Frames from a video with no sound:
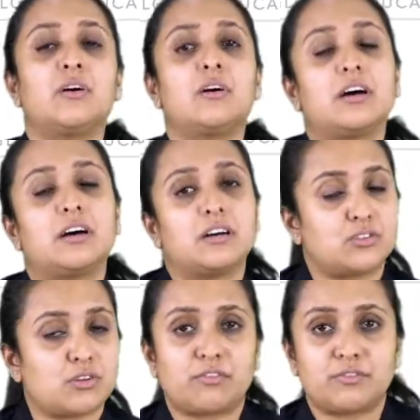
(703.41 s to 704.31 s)

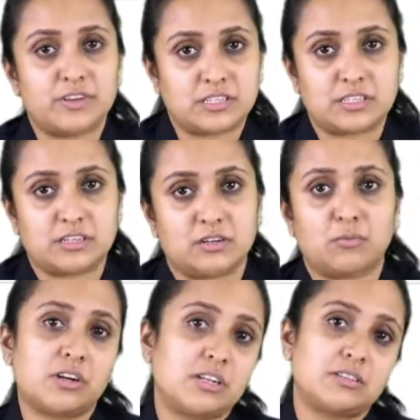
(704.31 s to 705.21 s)
Softwares here,
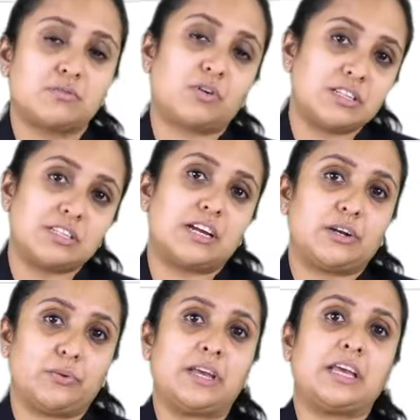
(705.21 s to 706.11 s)
what is they are
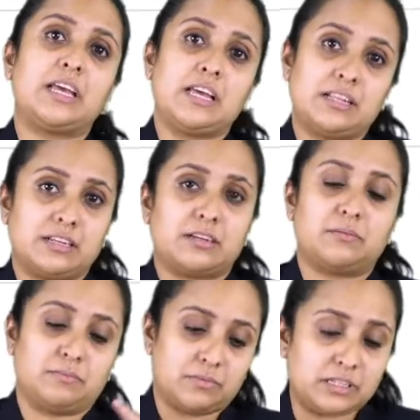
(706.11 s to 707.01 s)
doing? The
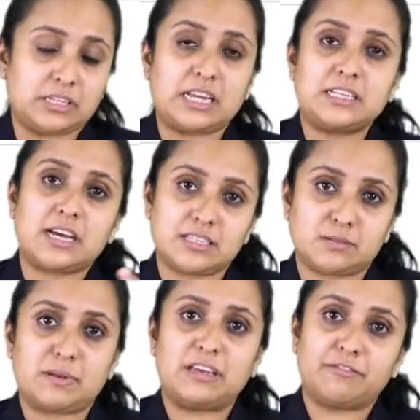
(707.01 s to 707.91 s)
data is
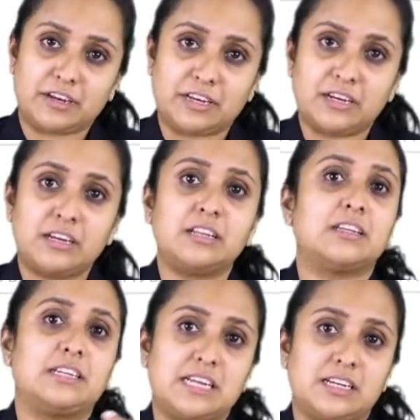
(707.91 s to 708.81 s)
being feeded,
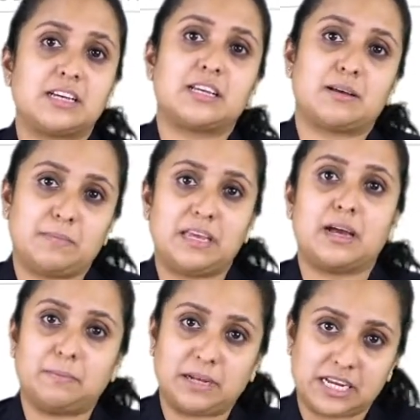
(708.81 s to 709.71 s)
the data are being
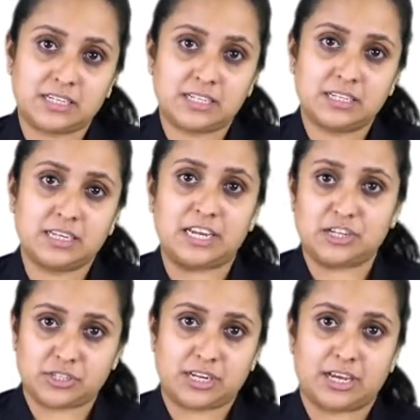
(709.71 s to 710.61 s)
updated
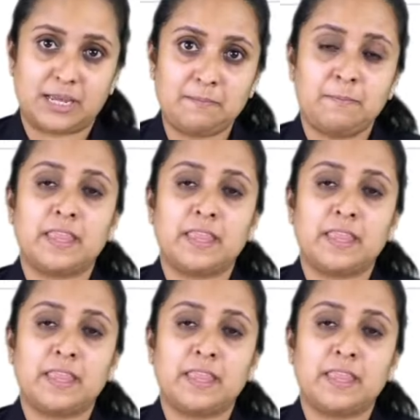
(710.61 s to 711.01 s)
each time.